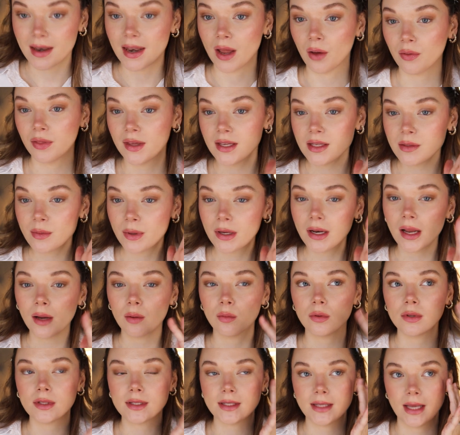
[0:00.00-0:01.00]
Now this one, I
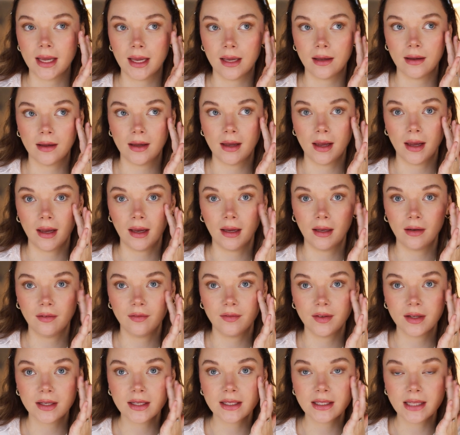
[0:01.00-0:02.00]
will say, it
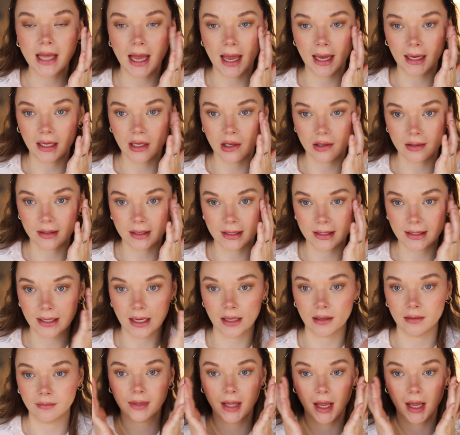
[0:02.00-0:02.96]
feels tacky on the skin.